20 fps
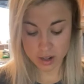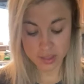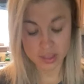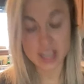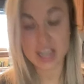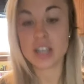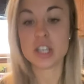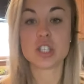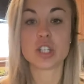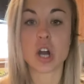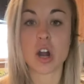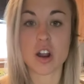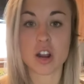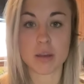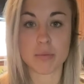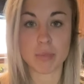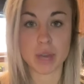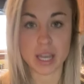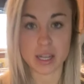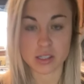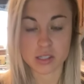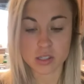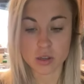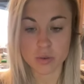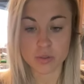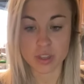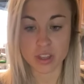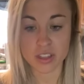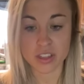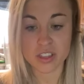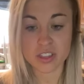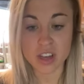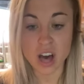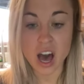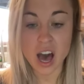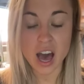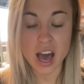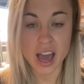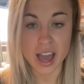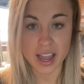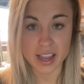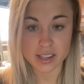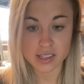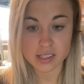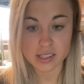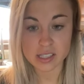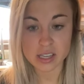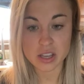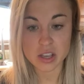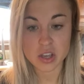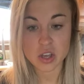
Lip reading: the dark meat? So the thighs